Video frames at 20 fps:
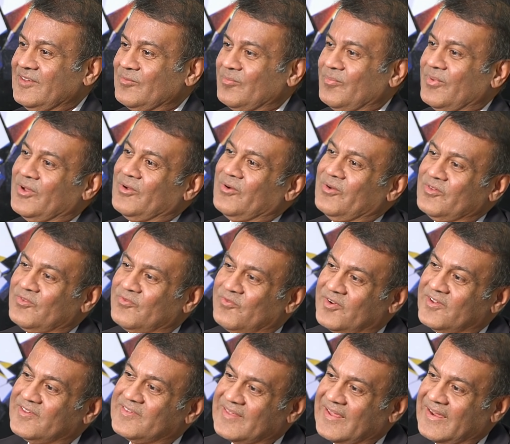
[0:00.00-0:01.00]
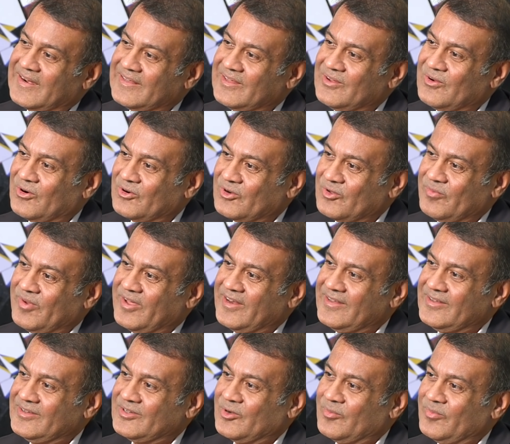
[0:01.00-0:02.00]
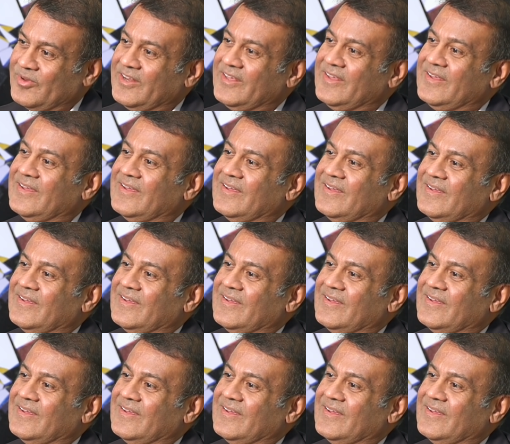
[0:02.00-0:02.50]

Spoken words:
because first they had the Autobahn in Germany,